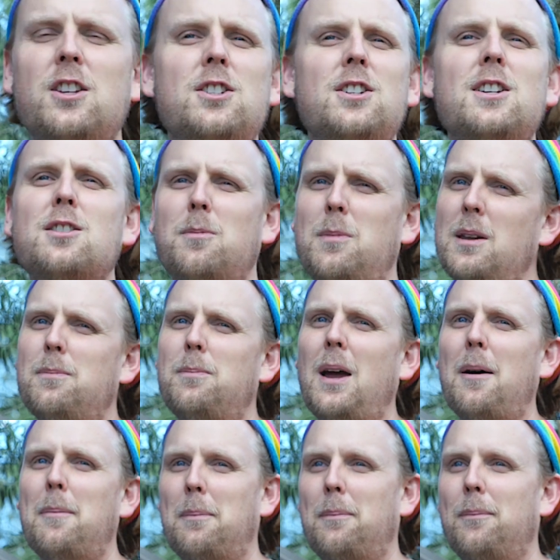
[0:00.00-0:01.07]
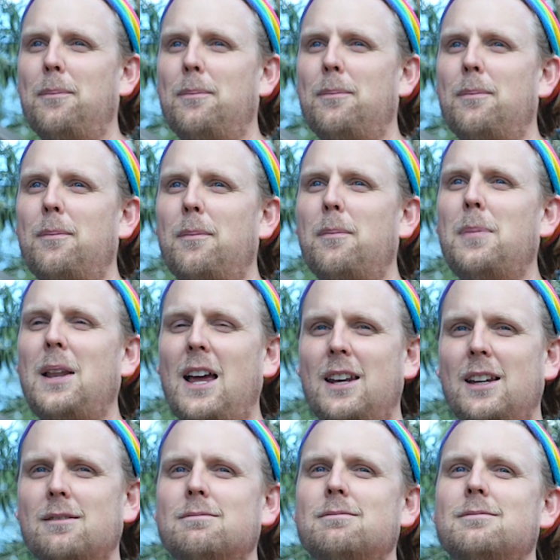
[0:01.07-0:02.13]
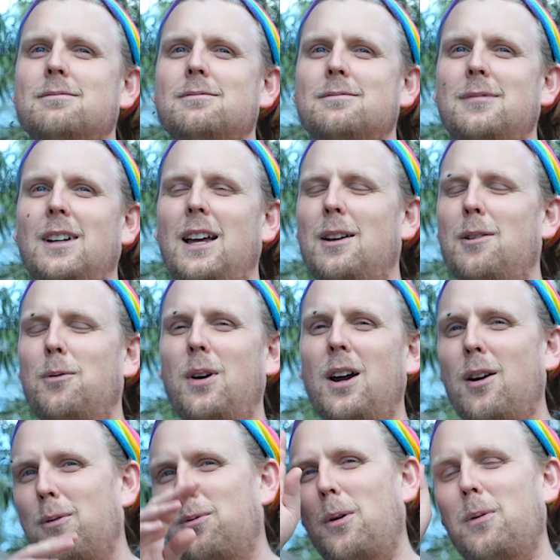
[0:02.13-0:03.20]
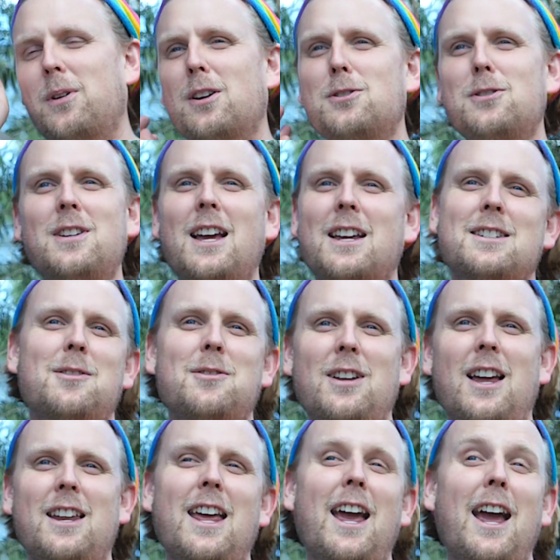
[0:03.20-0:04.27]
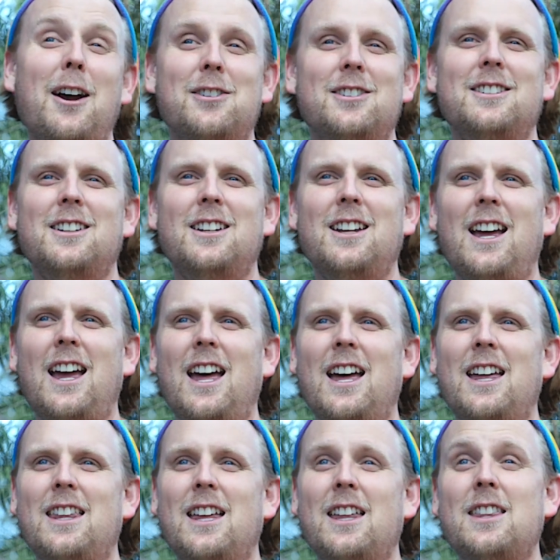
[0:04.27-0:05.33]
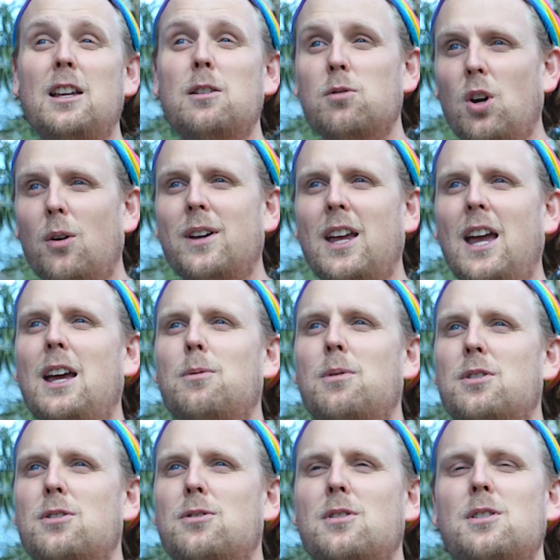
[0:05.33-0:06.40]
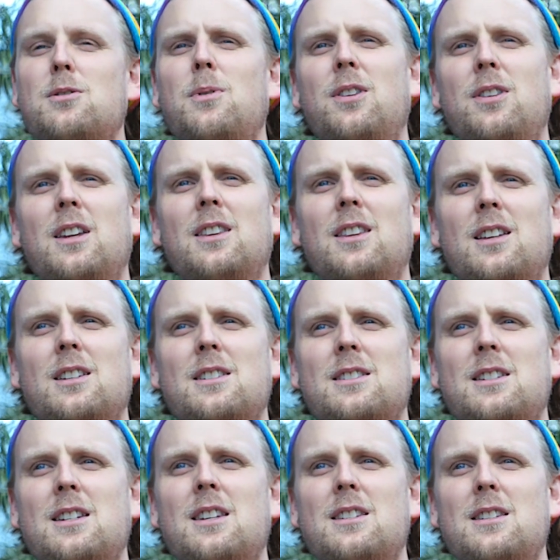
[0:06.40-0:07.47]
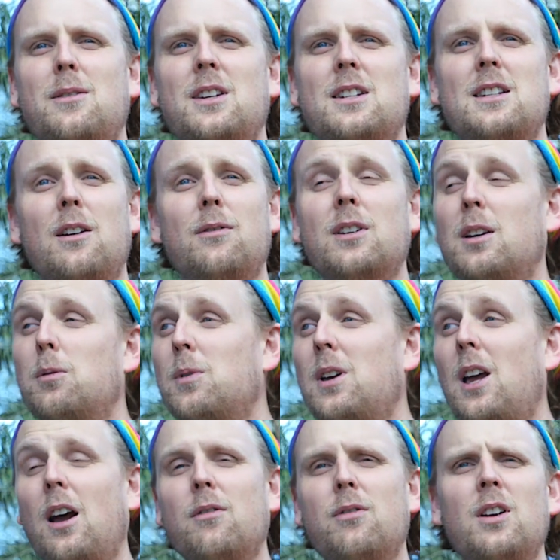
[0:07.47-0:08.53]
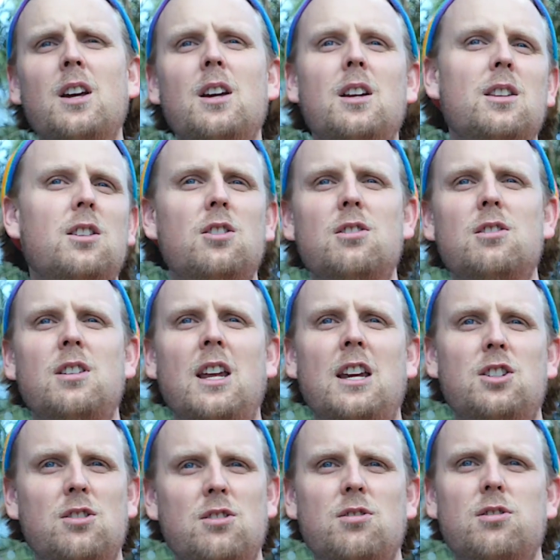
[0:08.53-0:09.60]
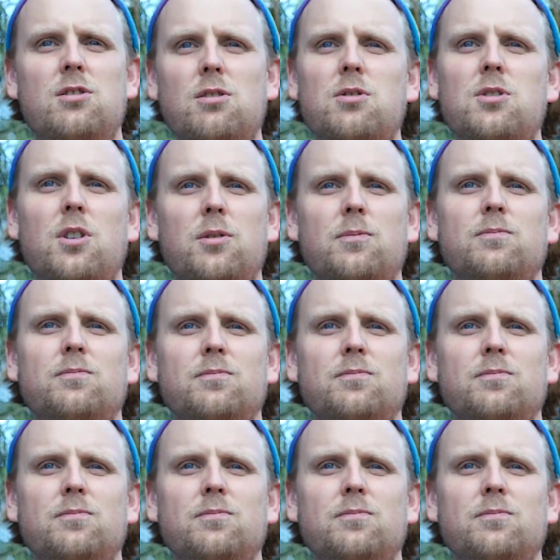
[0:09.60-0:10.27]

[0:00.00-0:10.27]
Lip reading: This year's going to be about planning, what we're going to do next and how. And then going ahead as soon as we think that see that something is loving and we have the donations to do so.